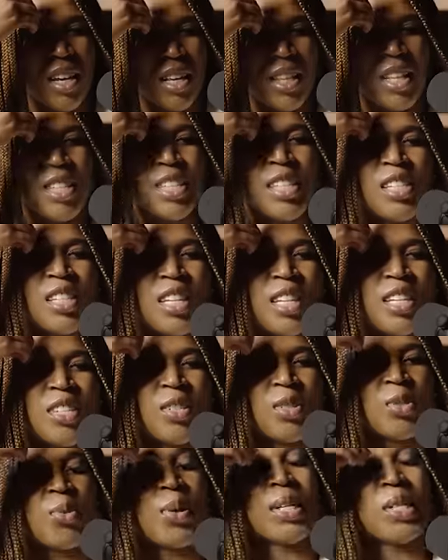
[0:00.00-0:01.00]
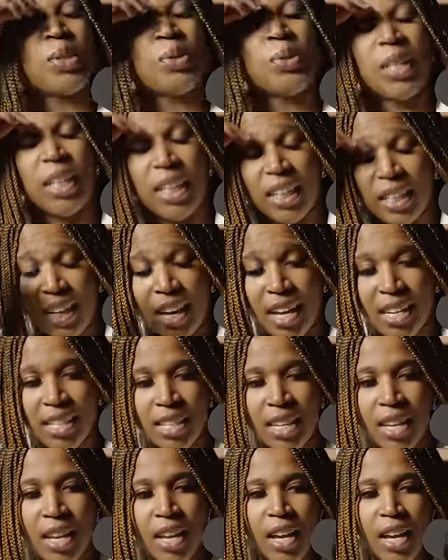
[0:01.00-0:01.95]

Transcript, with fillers: This is the easiest way to take a loss.